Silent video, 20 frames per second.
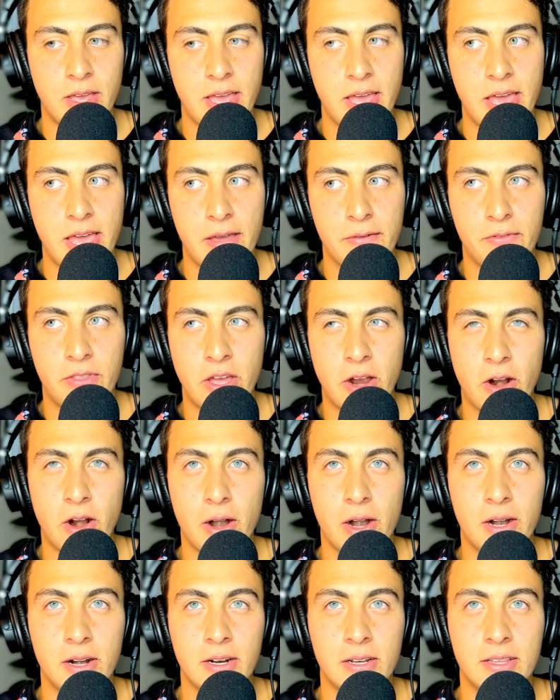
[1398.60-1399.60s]
if there
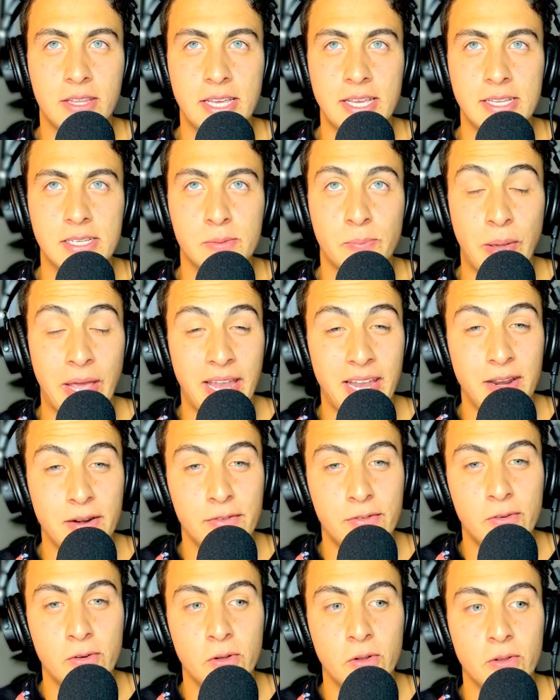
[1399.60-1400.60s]
are these
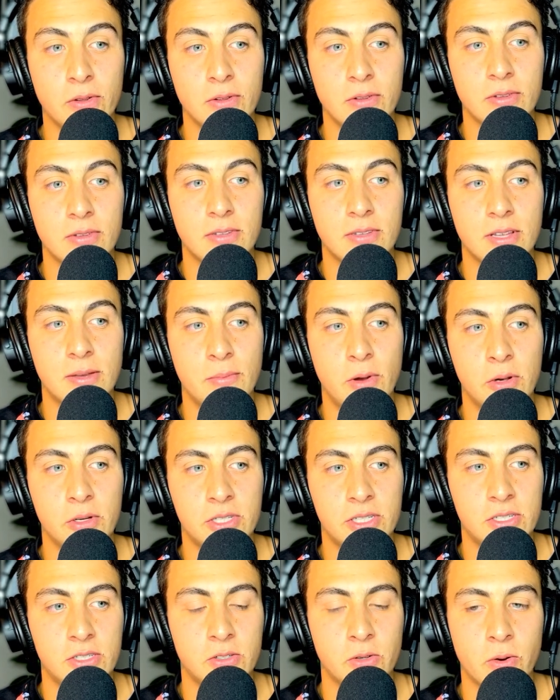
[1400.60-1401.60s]
painful
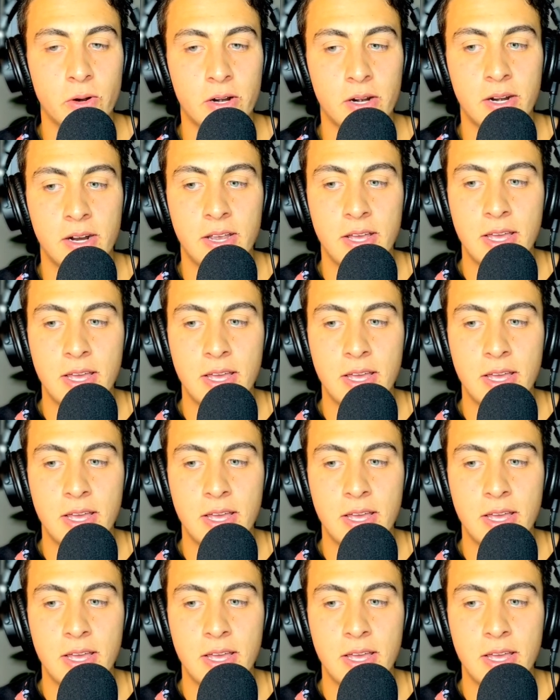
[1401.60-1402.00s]
emotions or